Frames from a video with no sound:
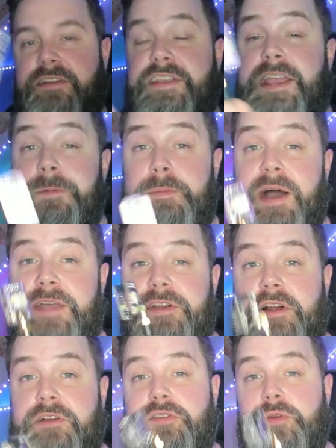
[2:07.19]
Keep in mind, there
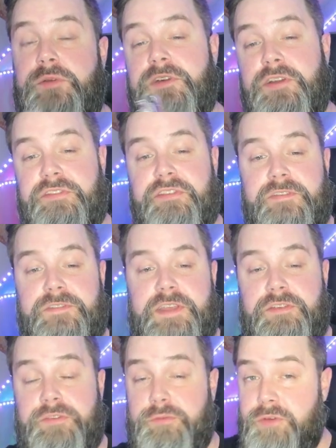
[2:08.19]
are two versions of this.
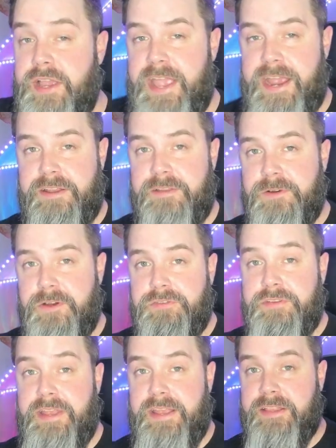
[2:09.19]
There's a right-handed
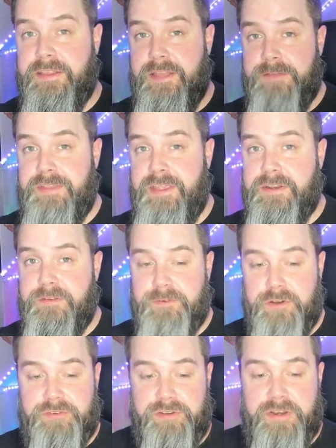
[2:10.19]
version and a left-handed
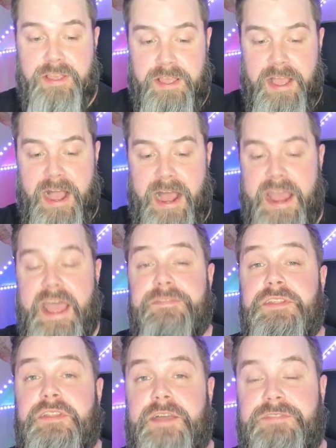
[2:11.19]
version. I have
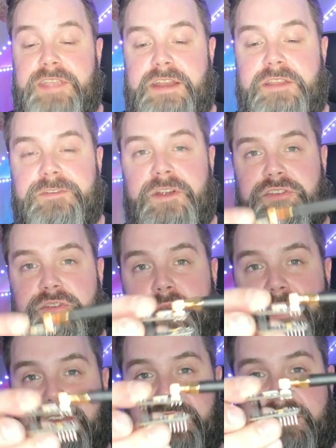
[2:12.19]
the left-handed version where
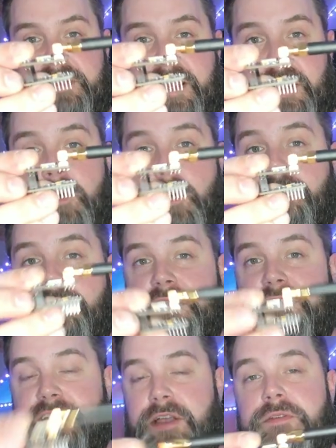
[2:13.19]
it sits kind of over
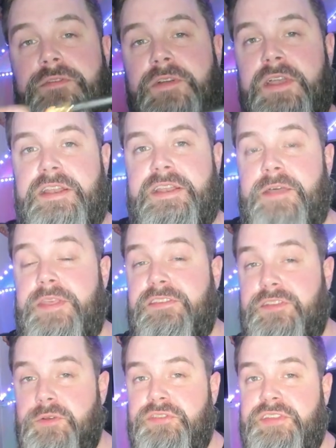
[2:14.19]
itself. Now, they
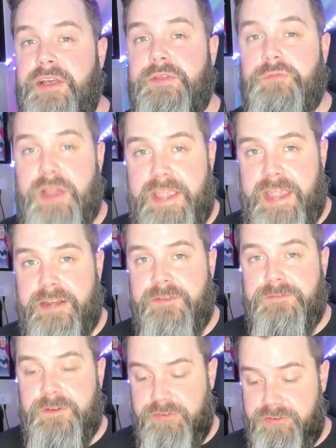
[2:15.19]
do sell the right-handed
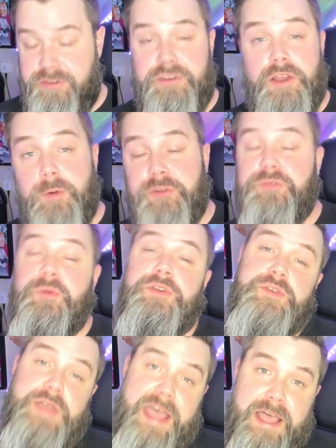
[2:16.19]
version. Know which one
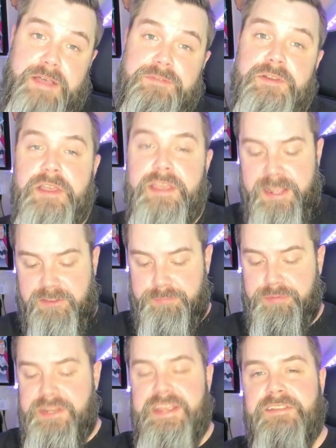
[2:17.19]
you have. It's
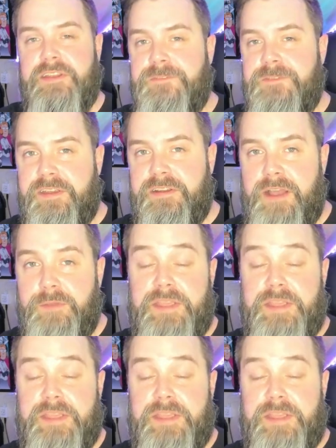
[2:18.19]
pretty easy to figure out.